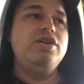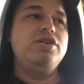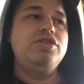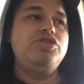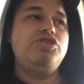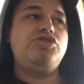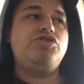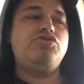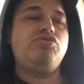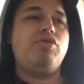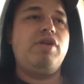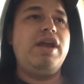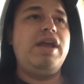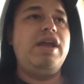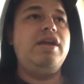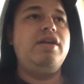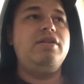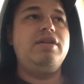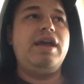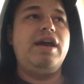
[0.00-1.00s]

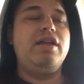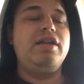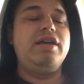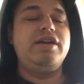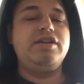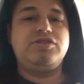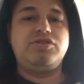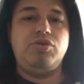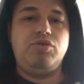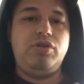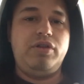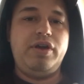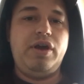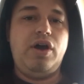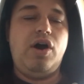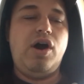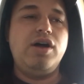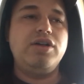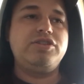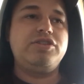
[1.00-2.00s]
straight LA's Totally
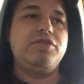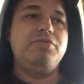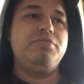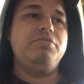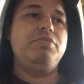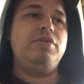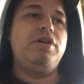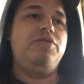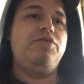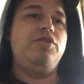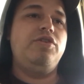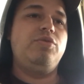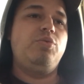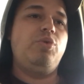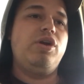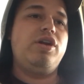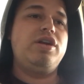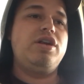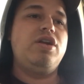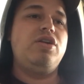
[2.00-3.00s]
Awesome. If you're
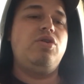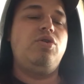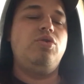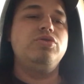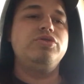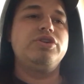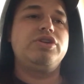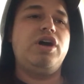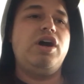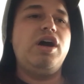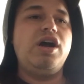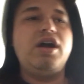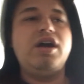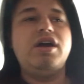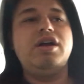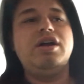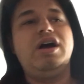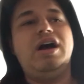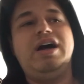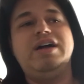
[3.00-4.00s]
working on an older
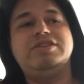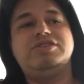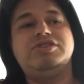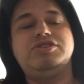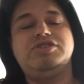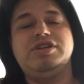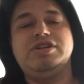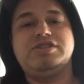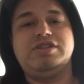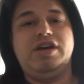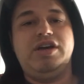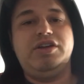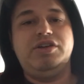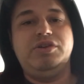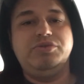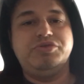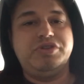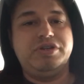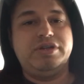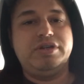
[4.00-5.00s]
car, I'd suggest not
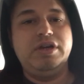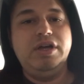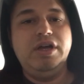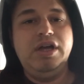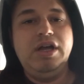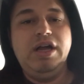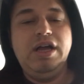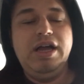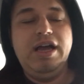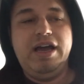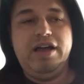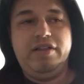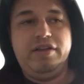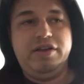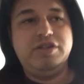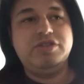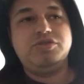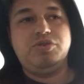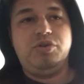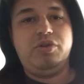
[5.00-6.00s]
using
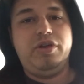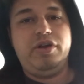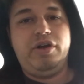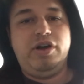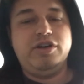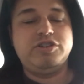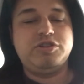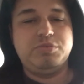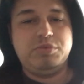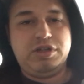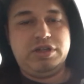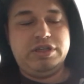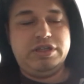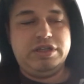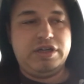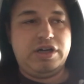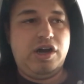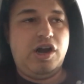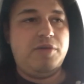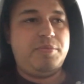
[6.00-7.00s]
LA's Totally Awesome to
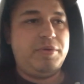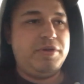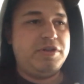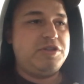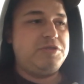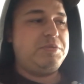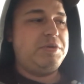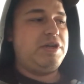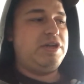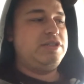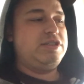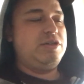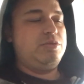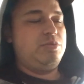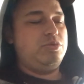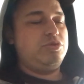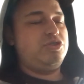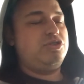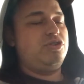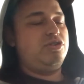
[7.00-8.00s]
clean the carpets, because
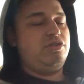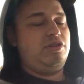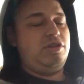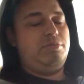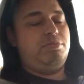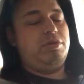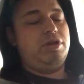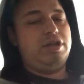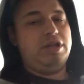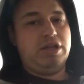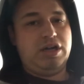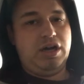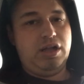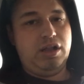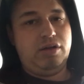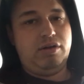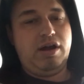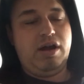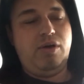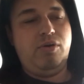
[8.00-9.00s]
it will certainly bleed the
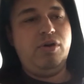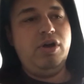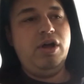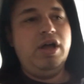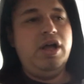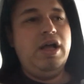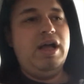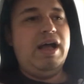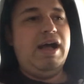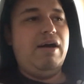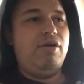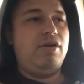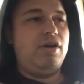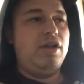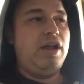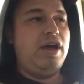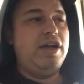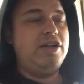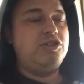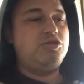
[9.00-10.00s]
color out.
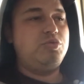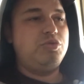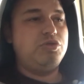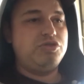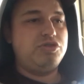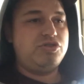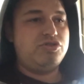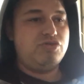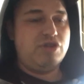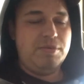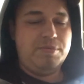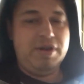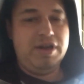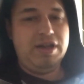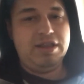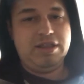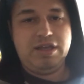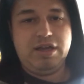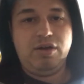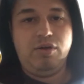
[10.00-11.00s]
Alkalines will strip
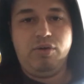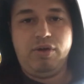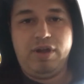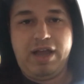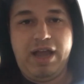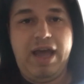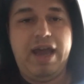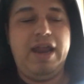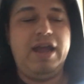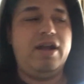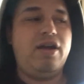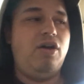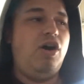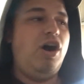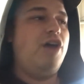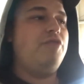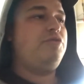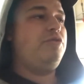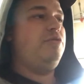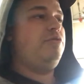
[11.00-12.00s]
anything organic
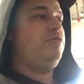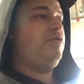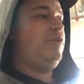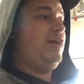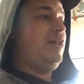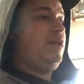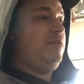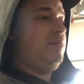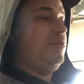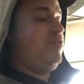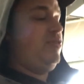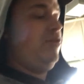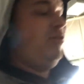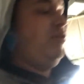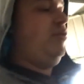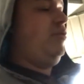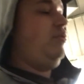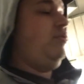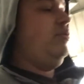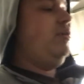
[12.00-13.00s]
off of any
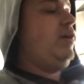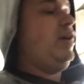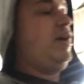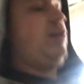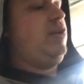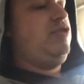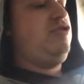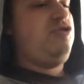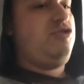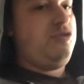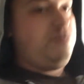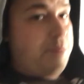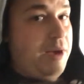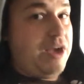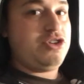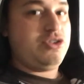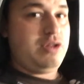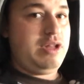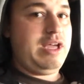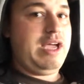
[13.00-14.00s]
material, and
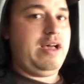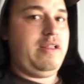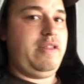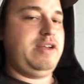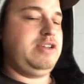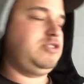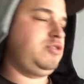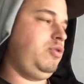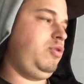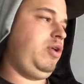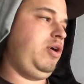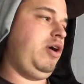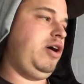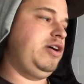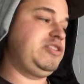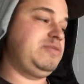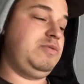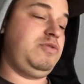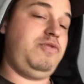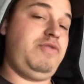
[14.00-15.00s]
especially LA's Totally
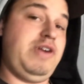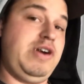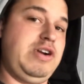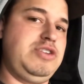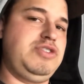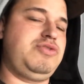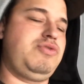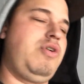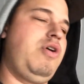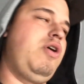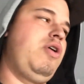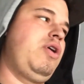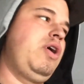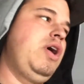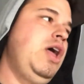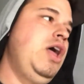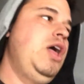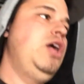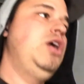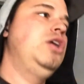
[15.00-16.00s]
Awesome. It's very strong.
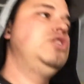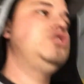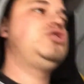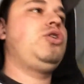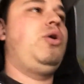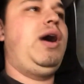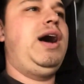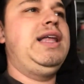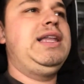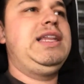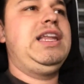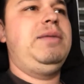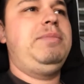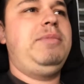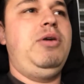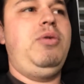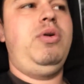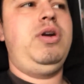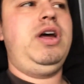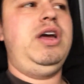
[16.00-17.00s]
So I
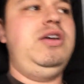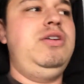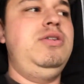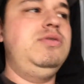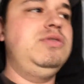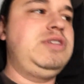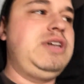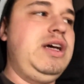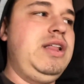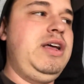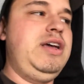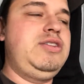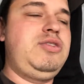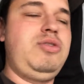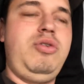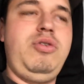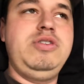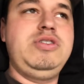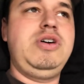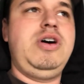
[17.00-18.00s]
limit what I use LA
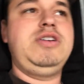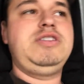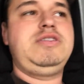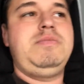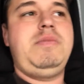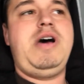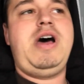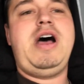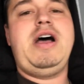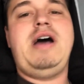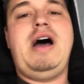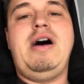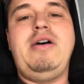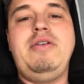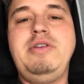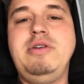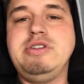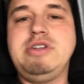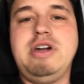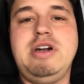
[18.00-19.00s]
Totally Awesome on.
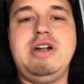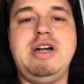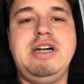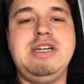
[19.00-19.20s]
I'll use it in